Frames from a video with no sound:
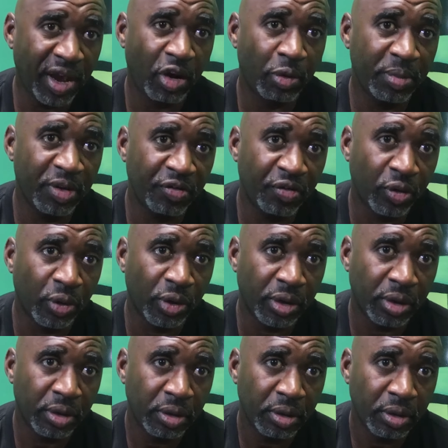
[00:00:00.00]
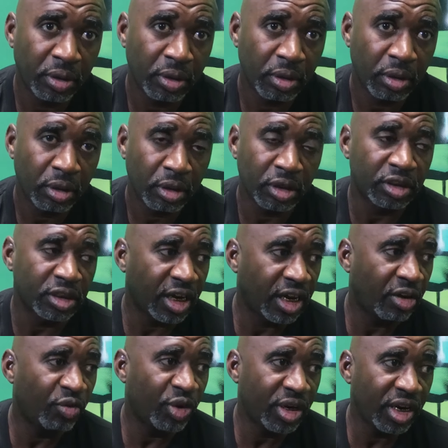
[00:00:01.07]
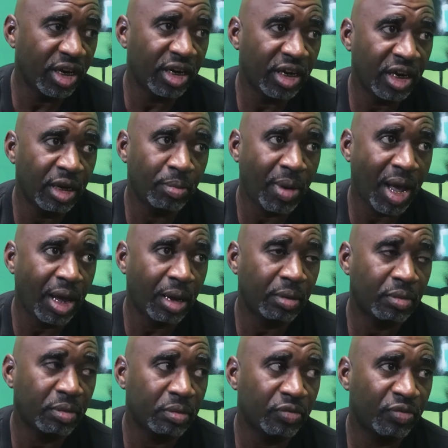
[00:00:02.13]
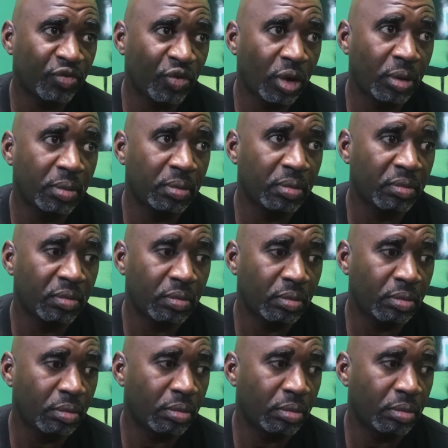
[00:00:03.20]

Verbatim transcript: prepared me for it. Yeah. Cause every nigga in my from